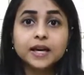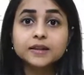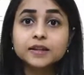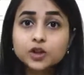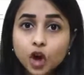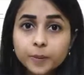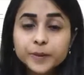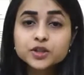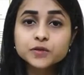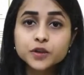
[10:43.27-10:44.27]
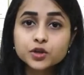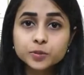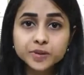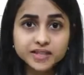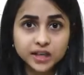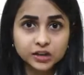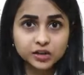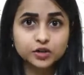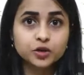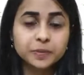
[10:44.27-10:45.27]
The topics of a group
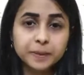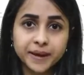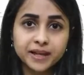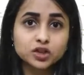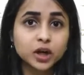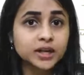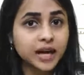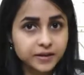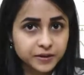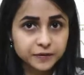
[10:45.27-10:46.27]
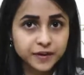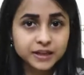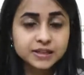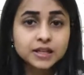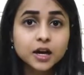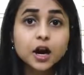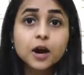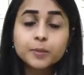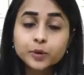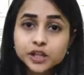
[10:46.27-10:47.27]
discussion could be based on current affairs,
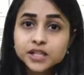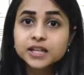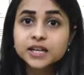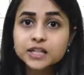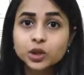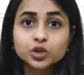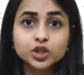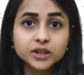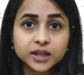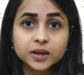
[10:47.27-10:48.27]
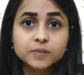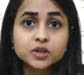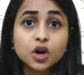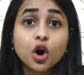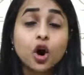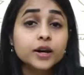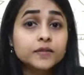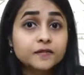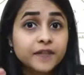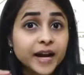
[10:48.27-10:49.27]
political and social themes, or
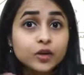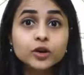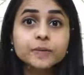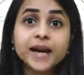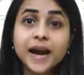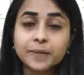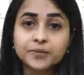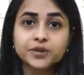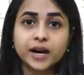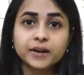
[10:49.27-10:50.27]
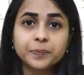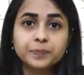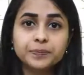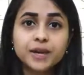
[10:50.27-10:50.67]
in fact could be abstract.